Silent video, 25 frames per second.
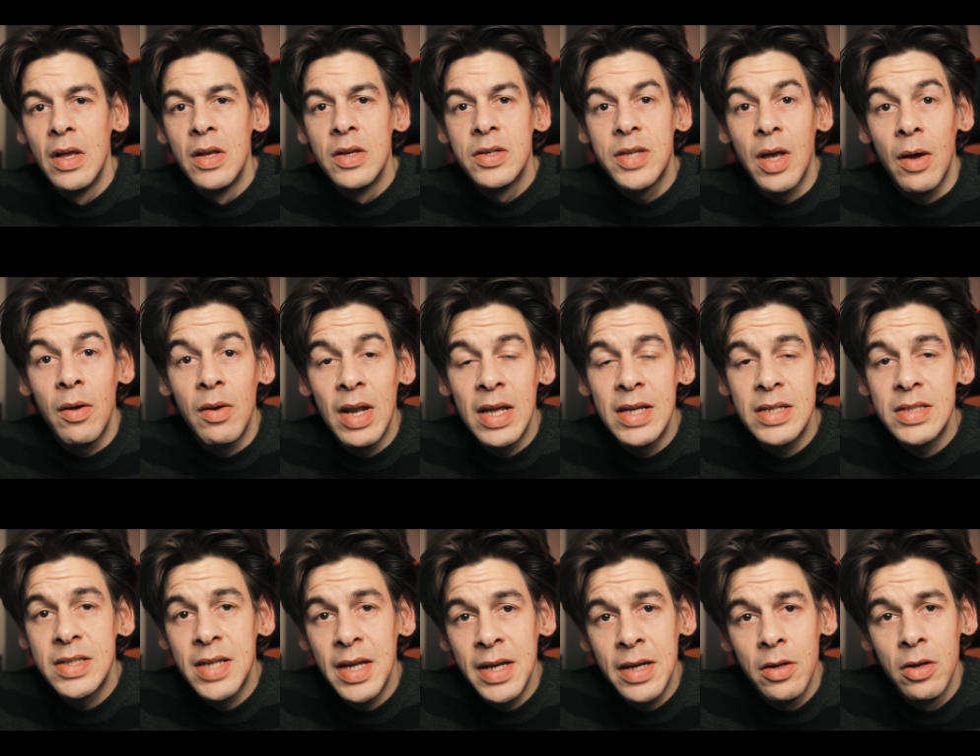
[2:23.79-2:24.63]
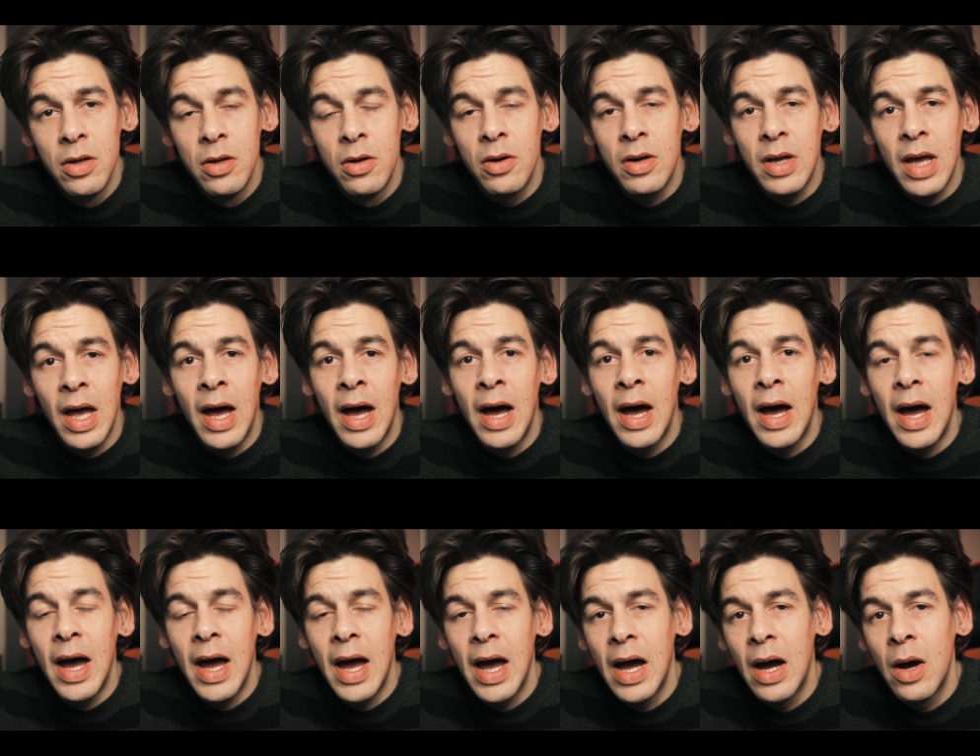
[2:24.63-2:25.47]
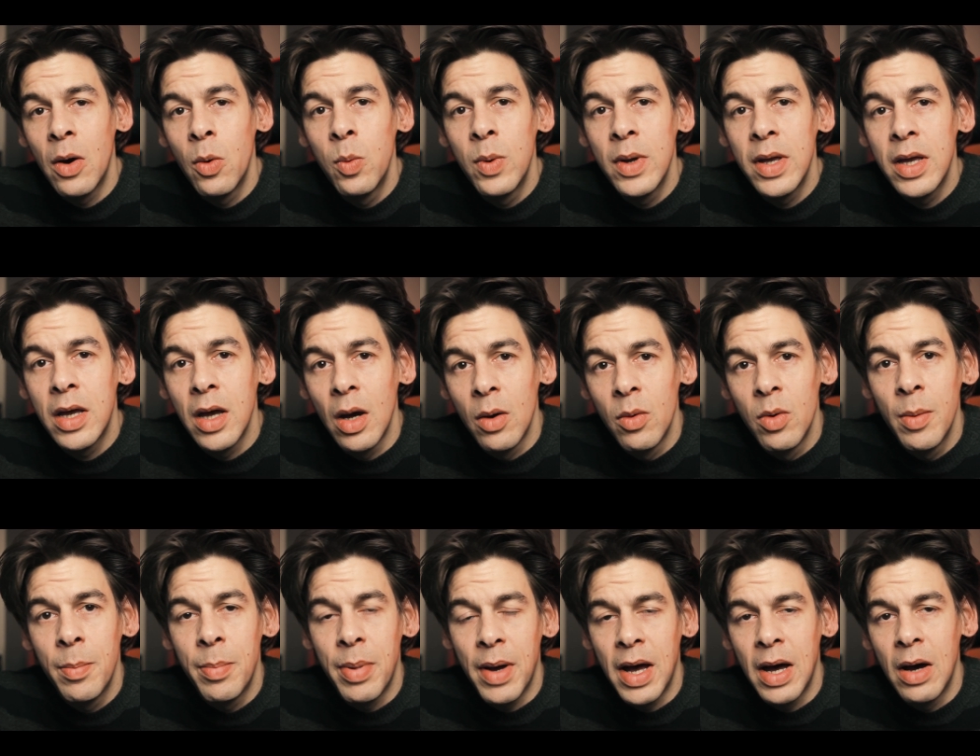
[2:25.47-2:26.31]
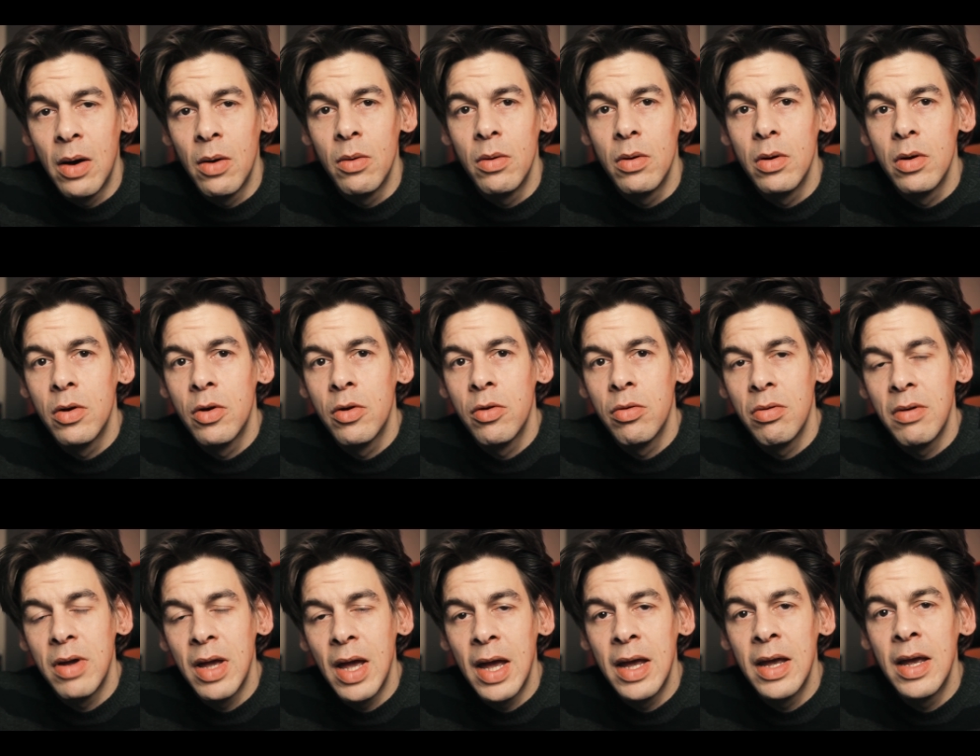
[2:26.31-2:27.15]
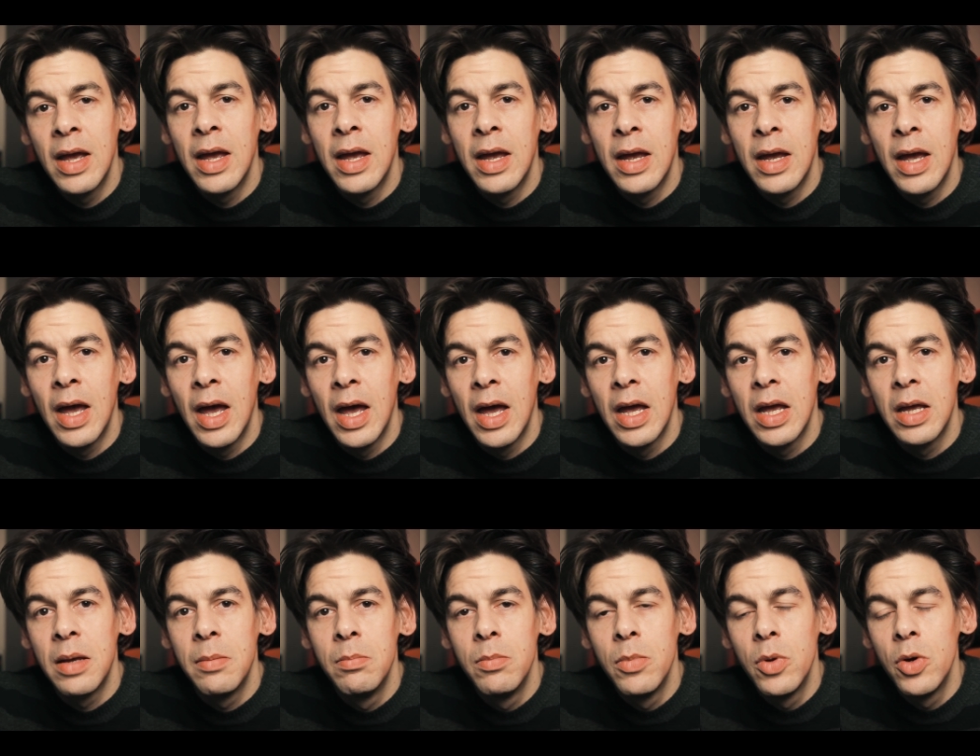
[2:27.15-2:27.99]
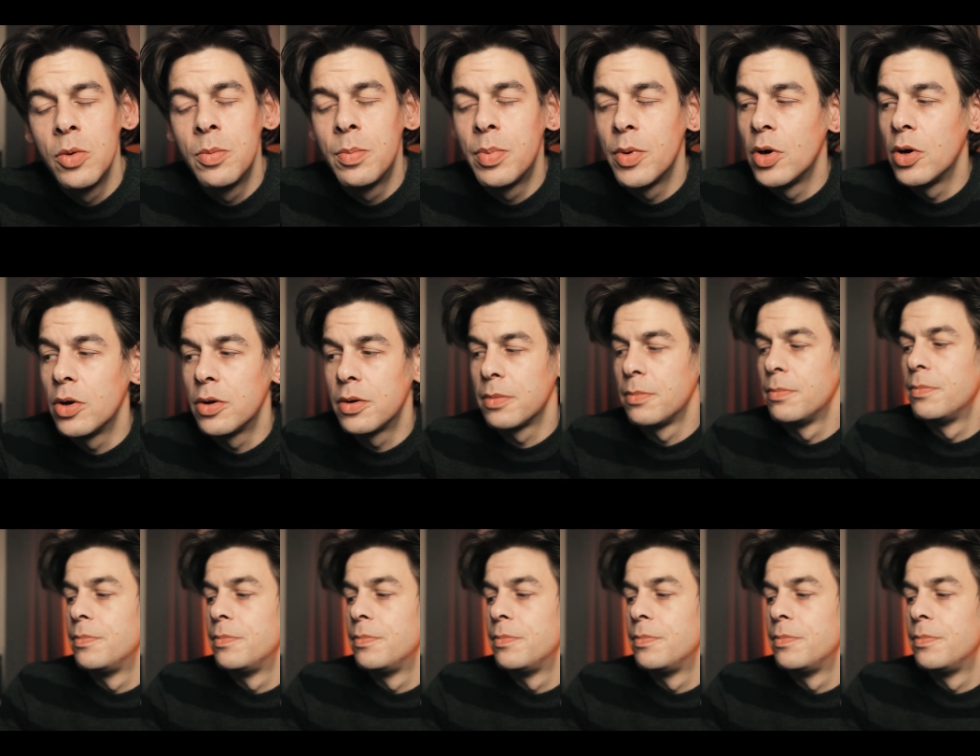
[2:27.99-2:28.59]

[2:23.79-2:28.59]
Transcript: So let's take a look at how we go about creating a mood board.